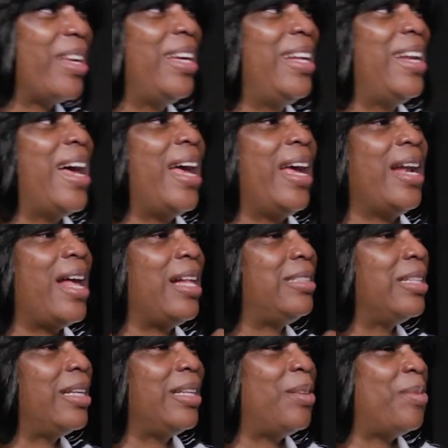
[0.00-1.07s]
And I
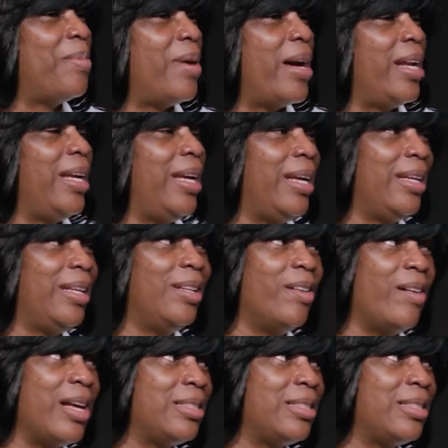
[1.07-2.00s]
tell everybody, I